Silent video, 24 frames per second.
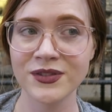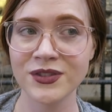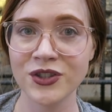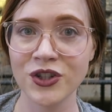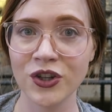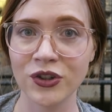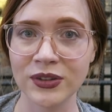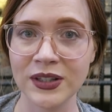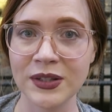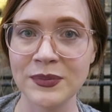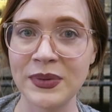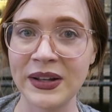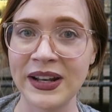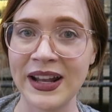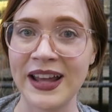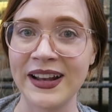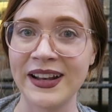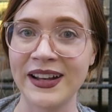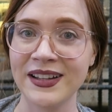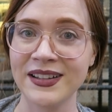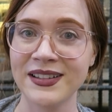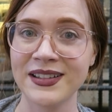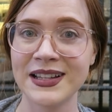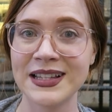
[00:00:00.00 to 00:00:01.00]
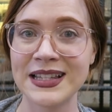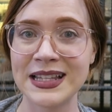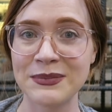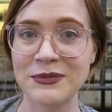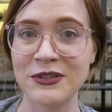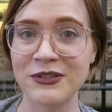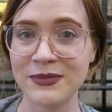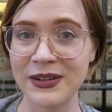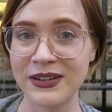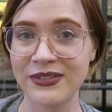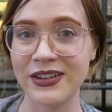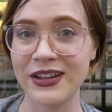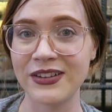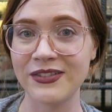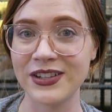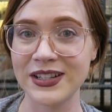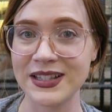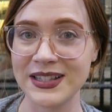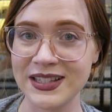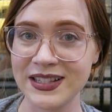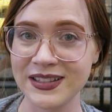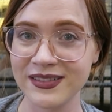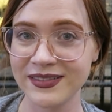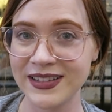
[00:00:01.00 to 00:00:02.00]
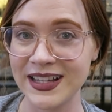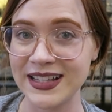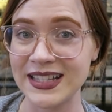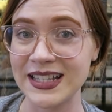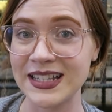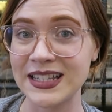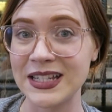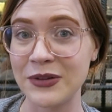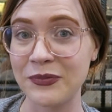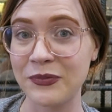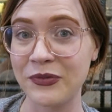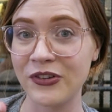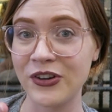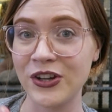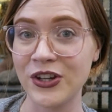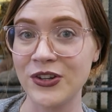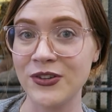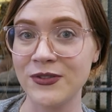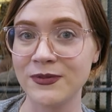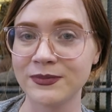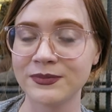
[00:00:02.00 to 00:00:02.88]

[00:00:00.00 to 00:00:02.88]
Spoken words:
chocolate banana, some of my favorites, as a tip for you.